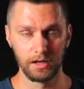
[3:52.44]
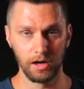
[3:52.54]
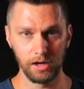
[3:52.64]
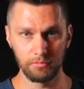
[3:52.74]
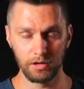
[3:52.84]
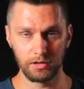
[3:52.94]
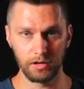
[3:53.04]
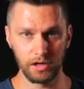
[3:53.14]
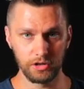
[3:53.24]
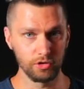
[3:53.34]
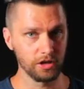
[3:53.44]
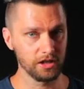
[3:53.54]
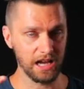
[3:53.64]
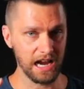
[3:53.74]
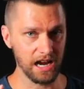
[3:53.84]
Um, you need
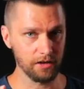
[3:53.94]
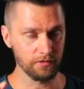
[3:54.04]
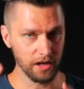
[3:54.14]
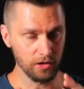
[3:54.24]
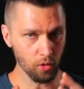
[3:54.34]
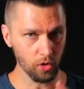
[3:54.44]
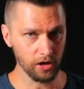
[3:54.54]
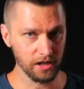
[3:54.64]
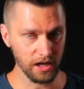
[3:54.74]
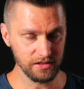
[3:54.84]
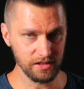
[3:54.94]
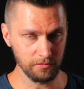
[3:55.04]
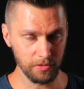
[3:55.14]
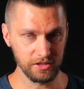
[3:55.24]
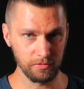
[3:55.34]
to have an
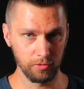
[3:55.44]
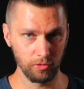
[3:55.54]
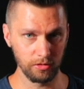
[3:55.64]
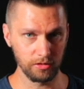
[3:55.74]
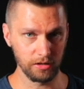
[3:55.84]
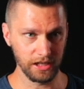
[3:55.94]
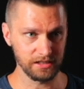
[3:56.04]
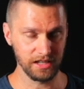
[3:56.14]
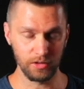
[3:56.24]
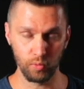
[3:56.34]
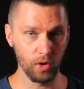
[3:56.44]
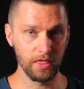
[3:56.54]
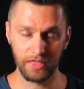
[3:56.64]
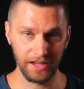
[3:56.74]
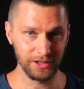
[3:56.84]
organizing principle, like, say,
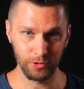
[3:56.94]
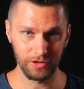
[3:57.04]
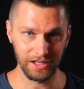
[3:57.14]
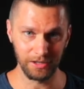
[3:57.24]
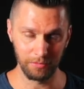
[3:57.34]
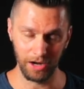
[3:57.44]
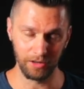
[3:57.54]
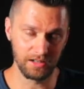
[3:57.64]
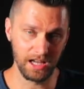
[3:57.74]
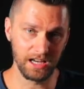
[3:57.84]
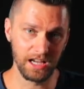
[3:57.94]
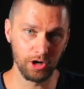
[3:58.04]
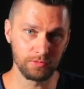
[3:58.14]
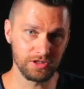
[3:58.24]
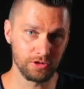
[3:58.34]
one thing you think about that
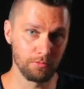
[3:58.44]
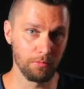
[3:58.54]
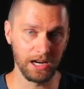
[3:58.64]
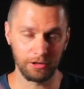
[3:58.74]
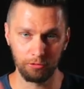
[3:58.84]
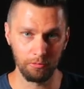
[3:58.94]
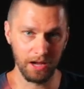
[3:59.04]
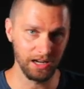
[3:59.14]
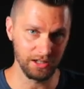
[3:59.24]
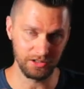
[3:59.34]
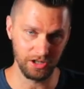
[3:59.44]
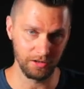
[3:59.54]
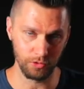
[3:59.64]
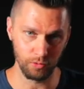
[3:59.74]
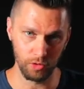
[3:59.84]
helps to micromanage, if you